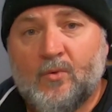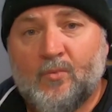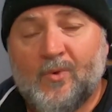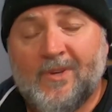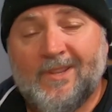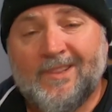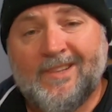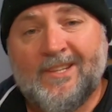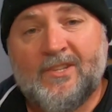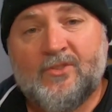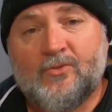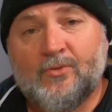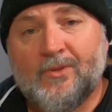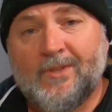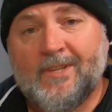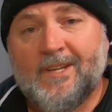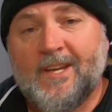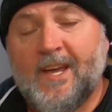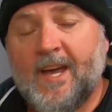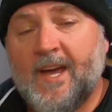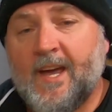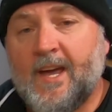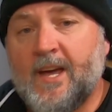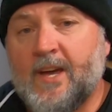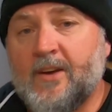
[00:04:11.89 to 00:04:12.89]
we
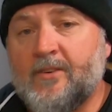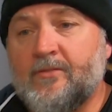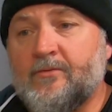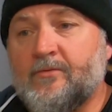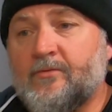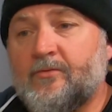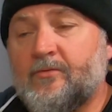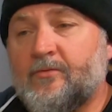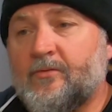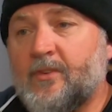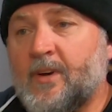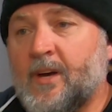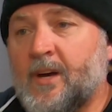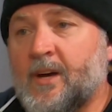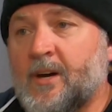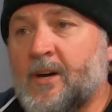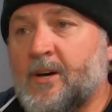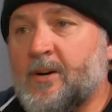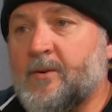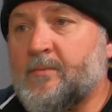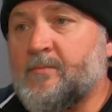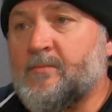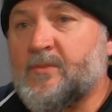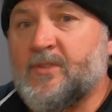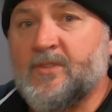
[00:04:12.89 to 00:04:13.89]
literally have,
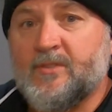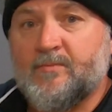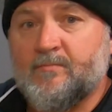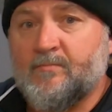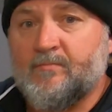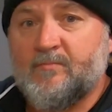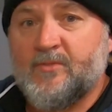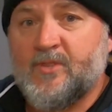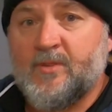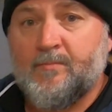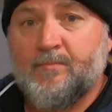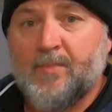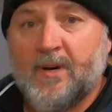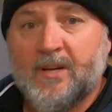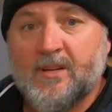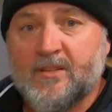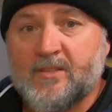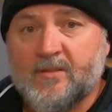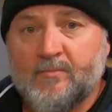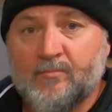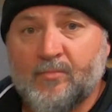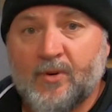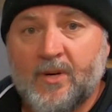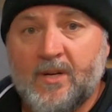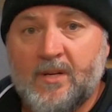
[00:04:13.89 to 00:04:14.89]
she'd butter
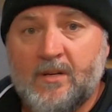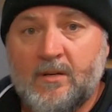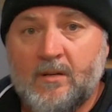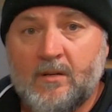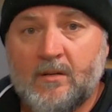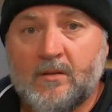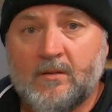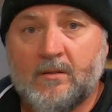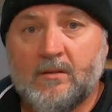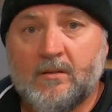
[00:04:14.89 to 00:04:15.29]
some bread,